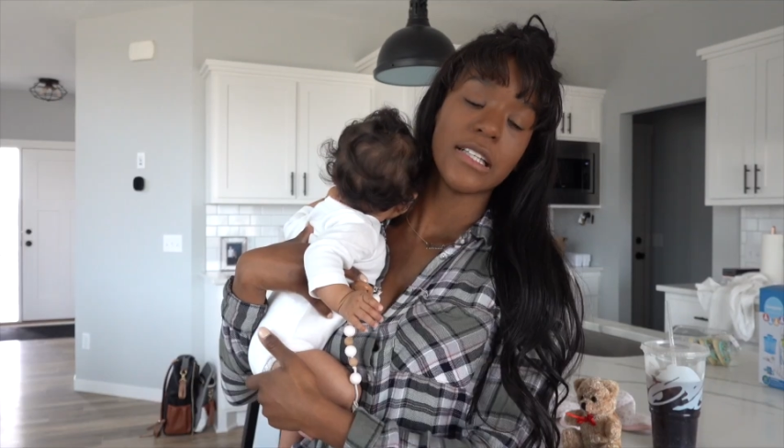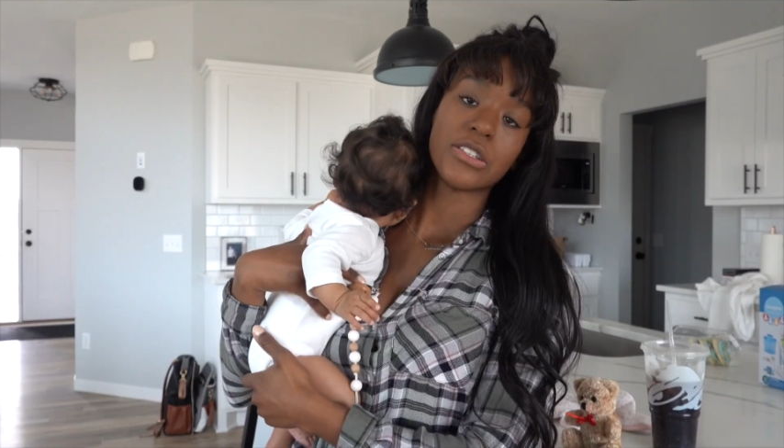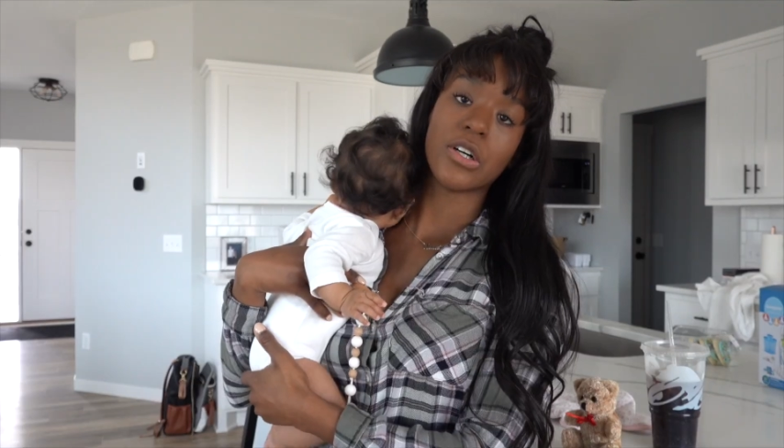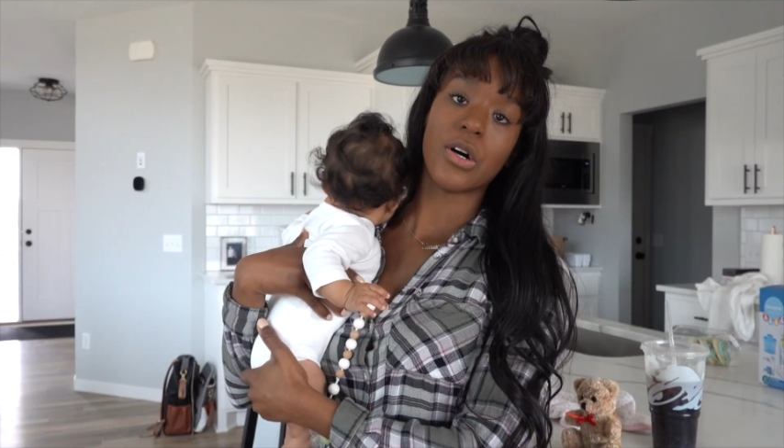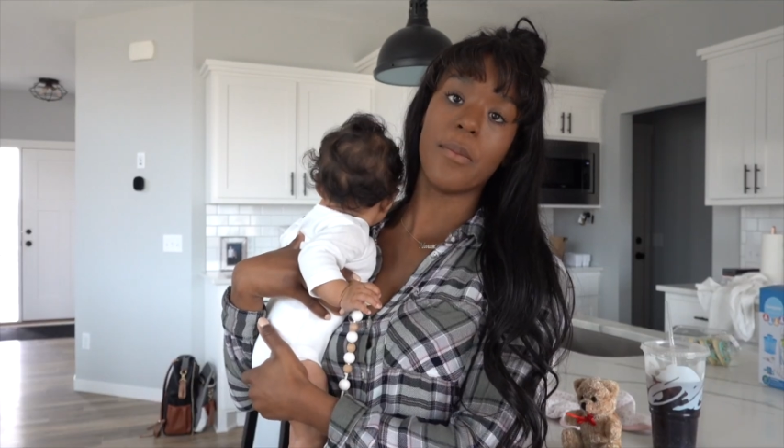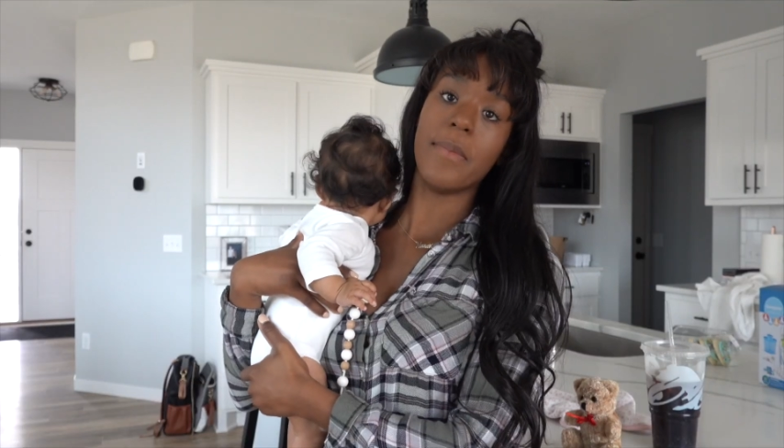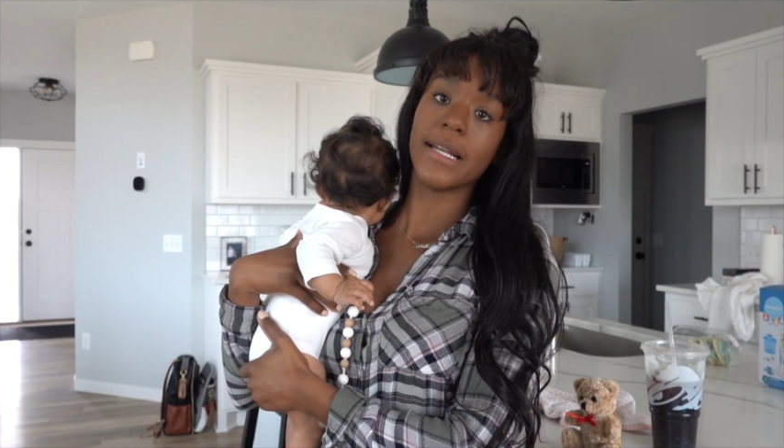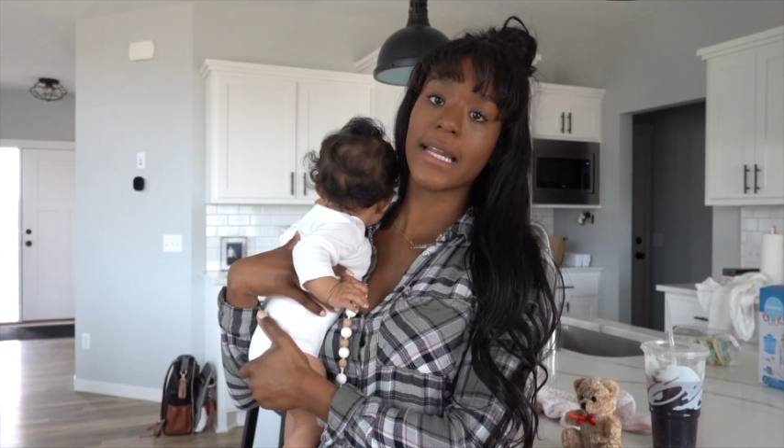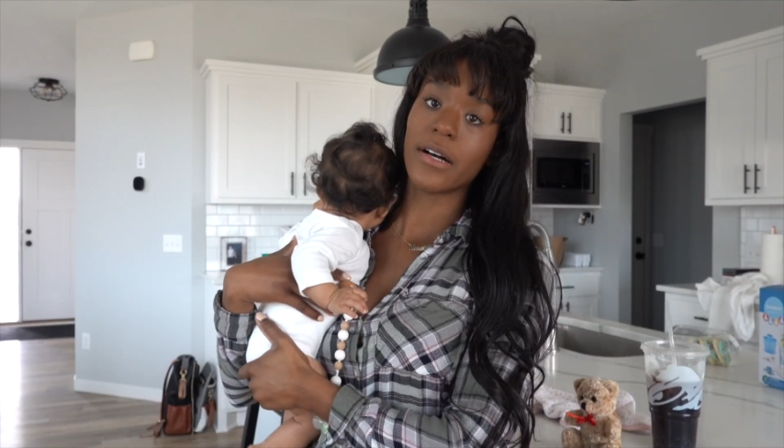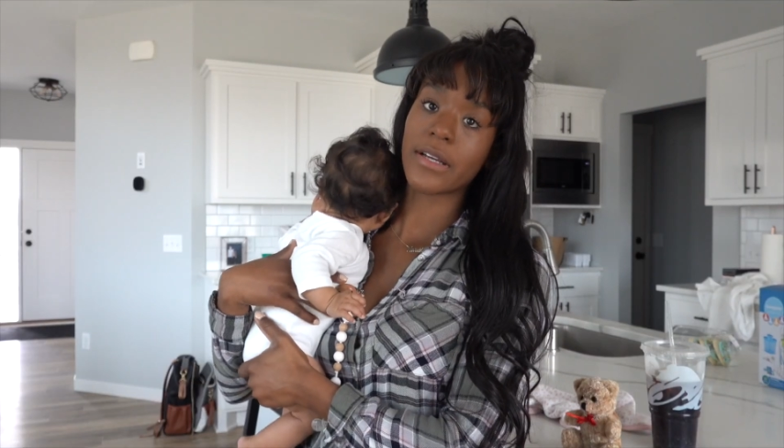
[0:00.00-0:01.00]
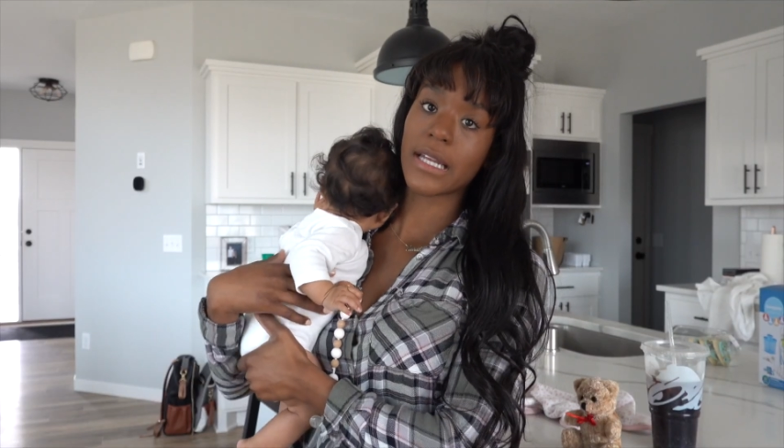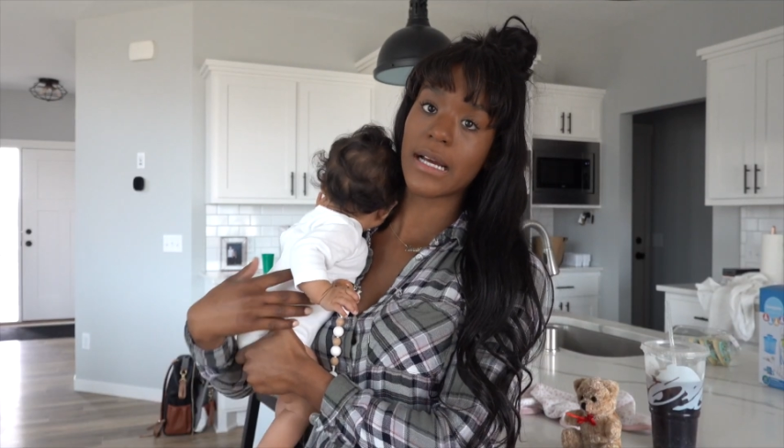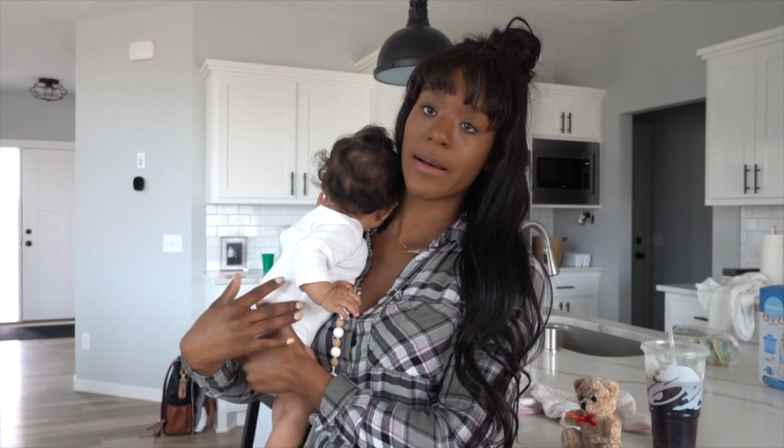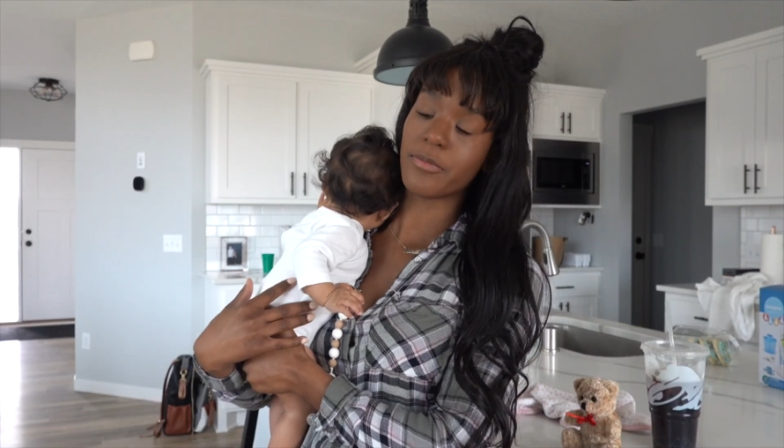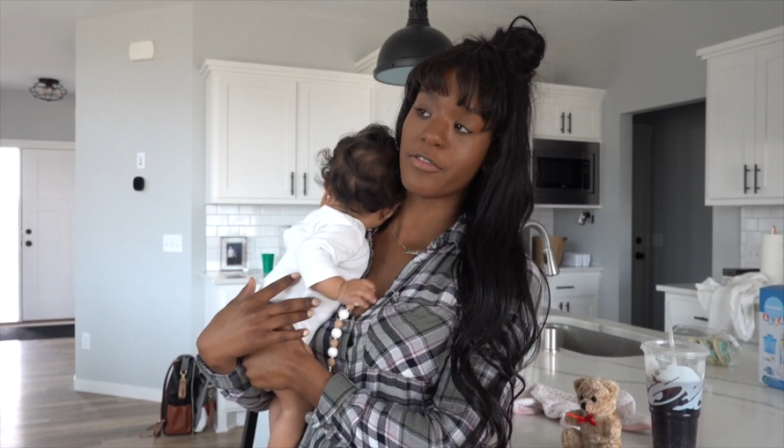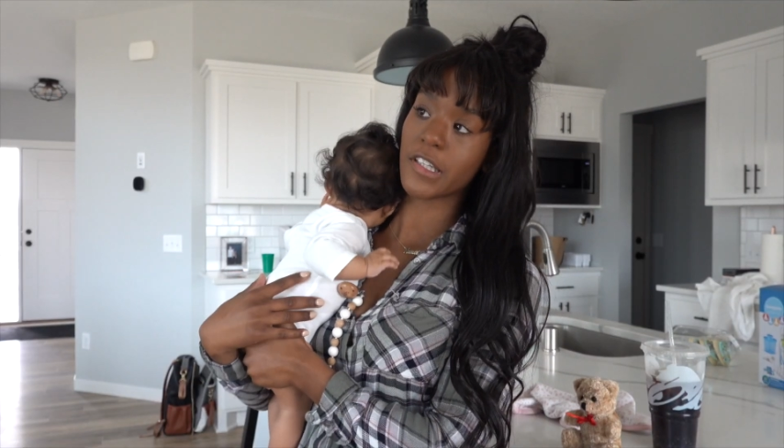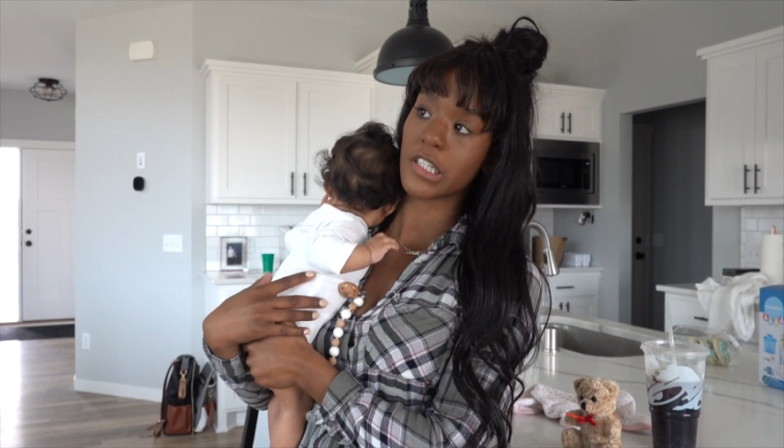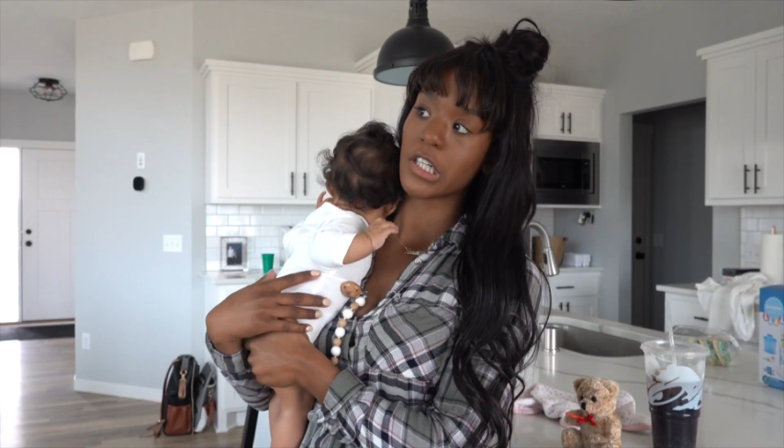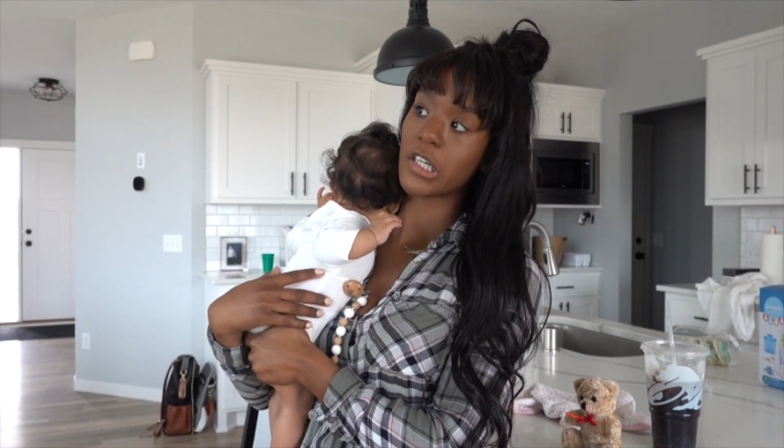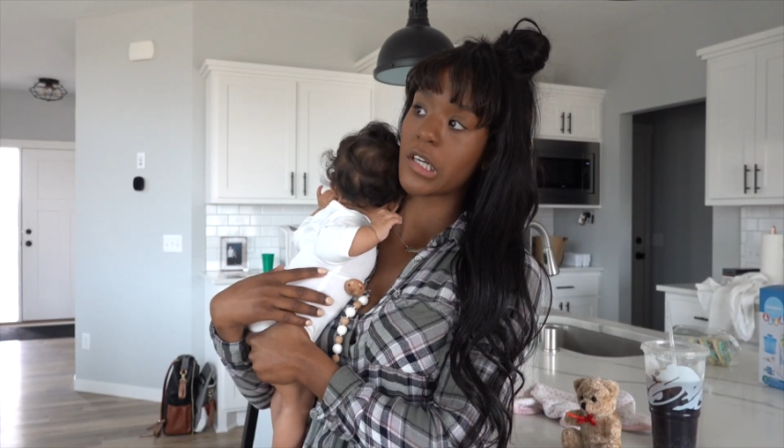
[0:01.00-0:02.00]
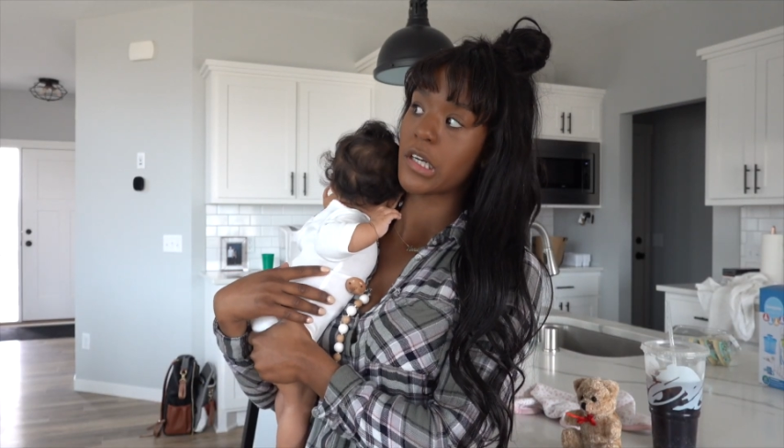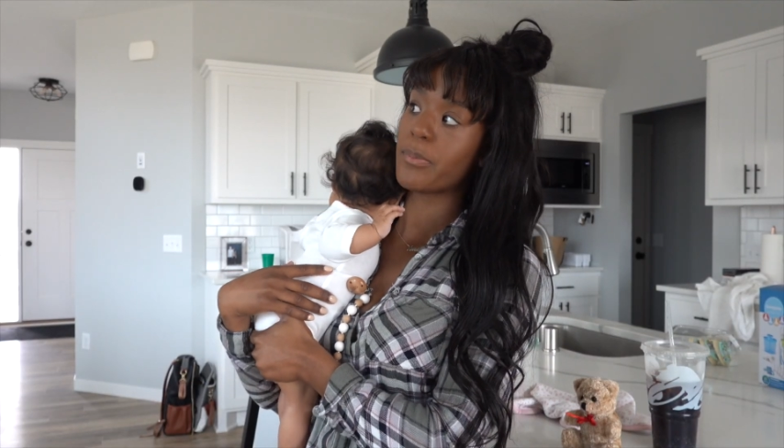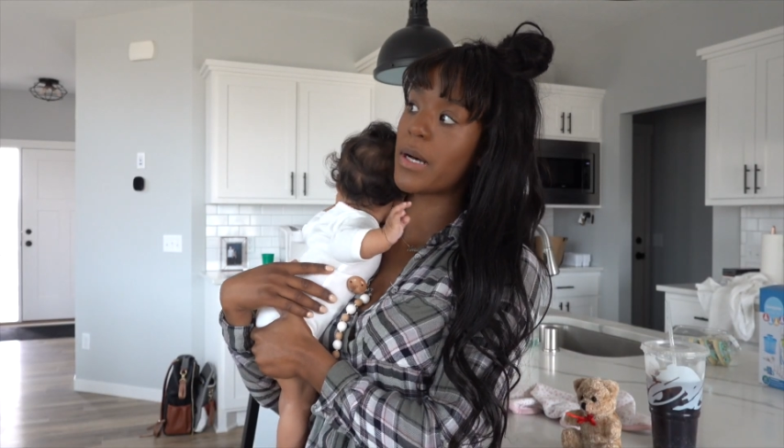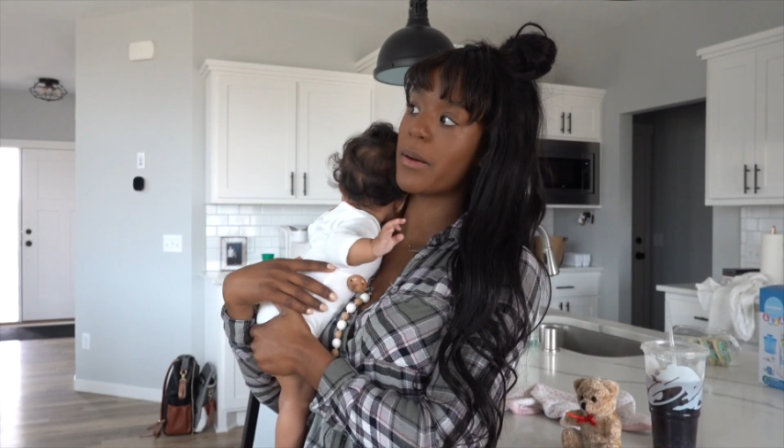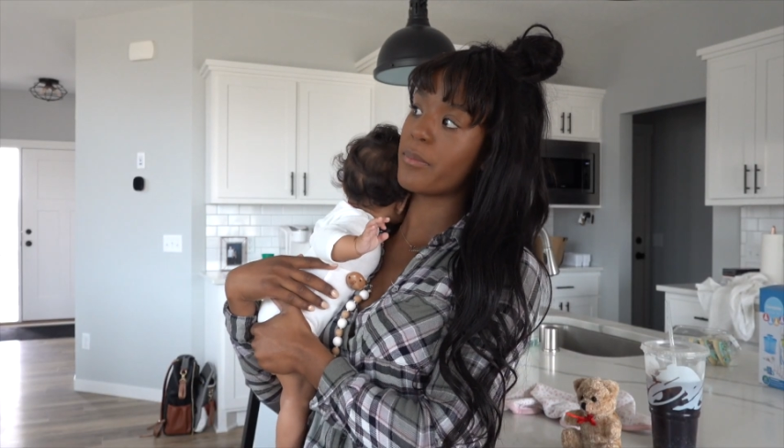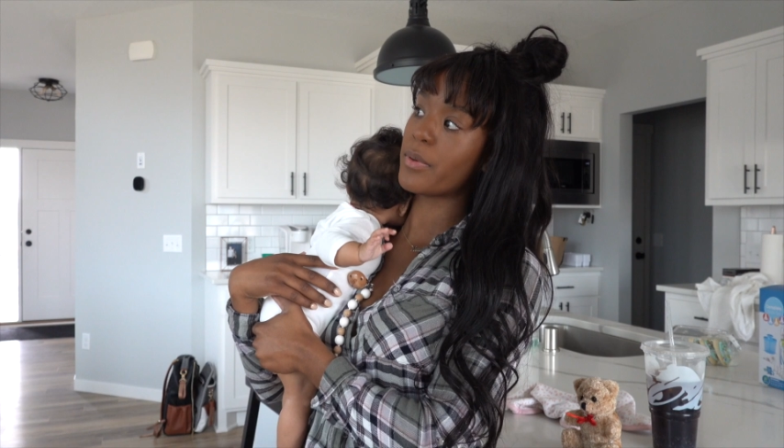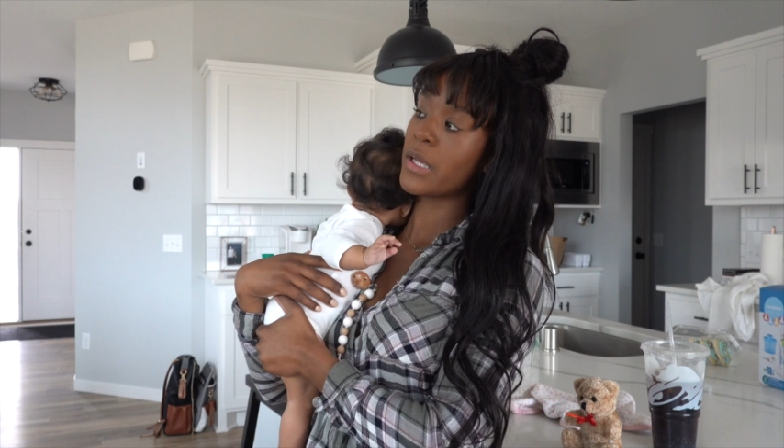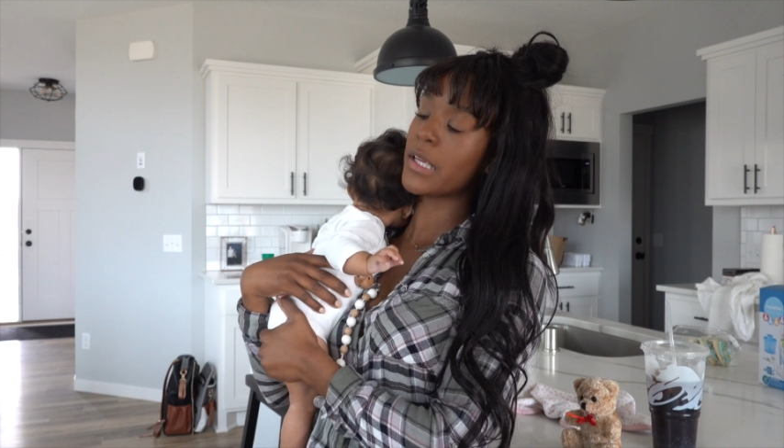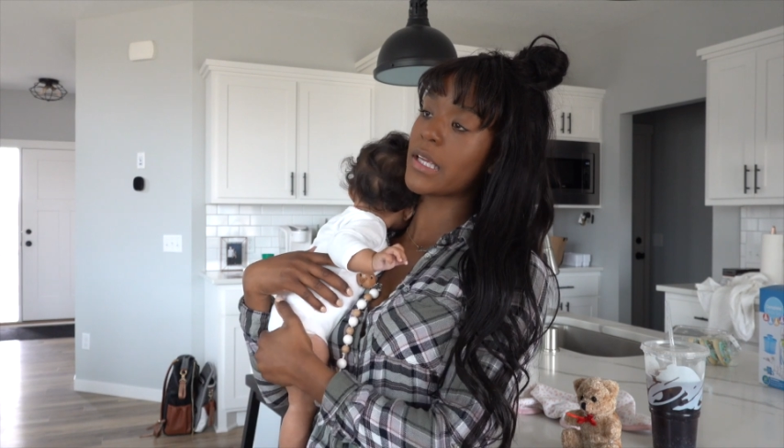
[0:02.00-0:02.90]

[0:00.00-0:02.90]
So Monday I'll get up, feed her, pump,